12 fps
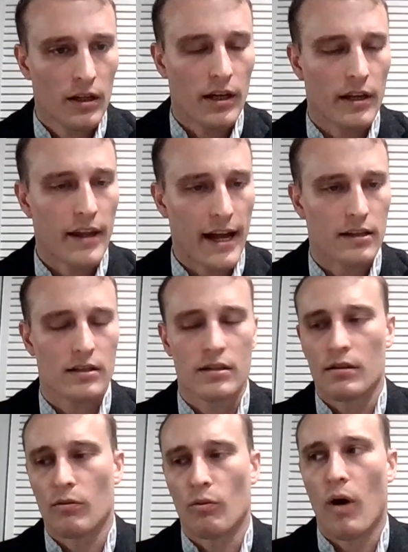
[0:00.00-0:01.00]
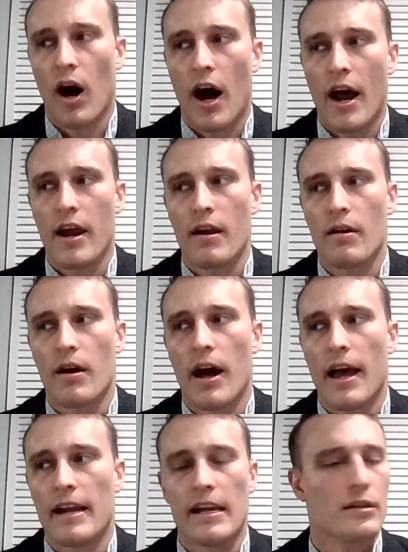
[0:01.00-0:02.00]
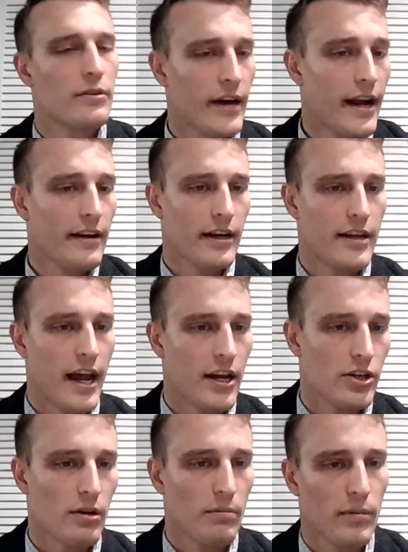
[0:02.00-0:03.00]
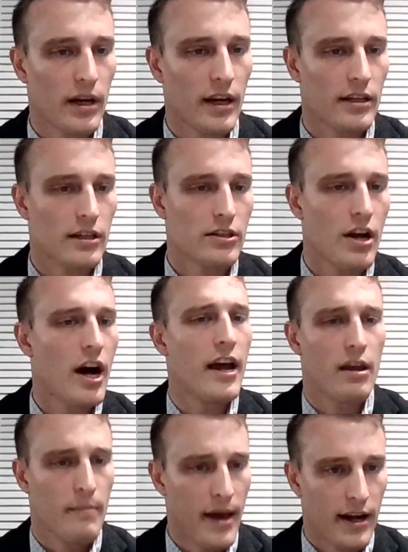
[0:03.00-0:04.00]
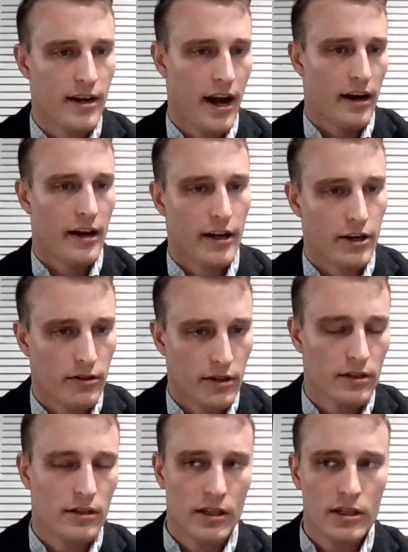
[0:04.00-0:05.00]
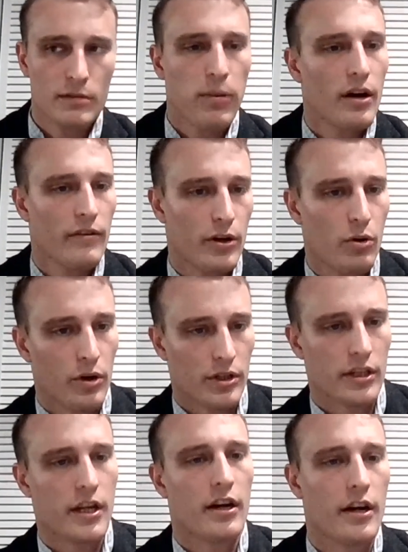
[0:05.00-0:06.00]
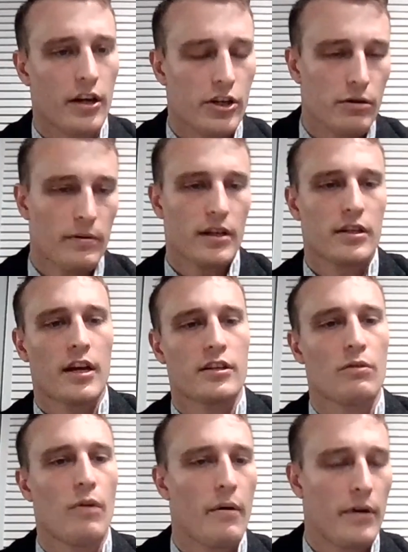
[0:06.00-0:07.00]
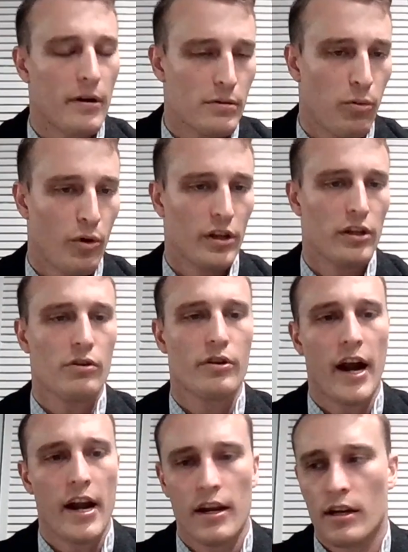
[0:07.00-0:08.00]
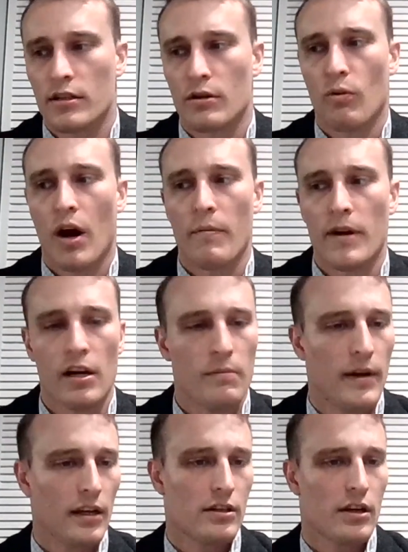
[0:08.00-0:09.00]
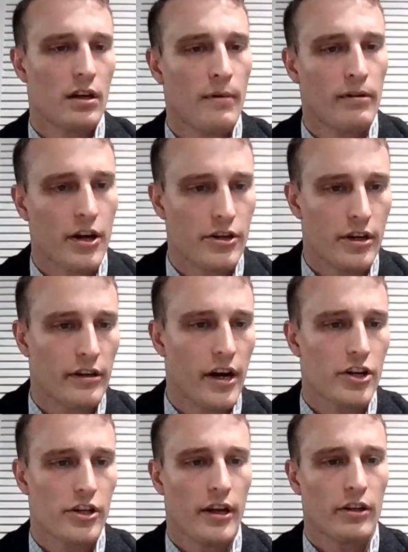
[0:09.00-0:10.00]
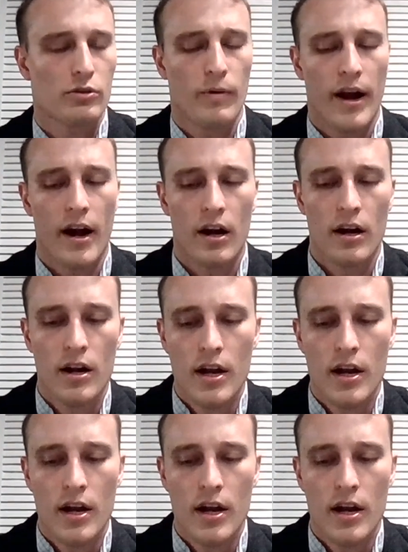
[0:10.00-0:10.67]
And that's why it needs greater attention, because it's not a humanitarian issue. This is part of the core security issue in discussing why we're supporting the Ukrainians and why we need to be concerned about Russian aggression elsewhere.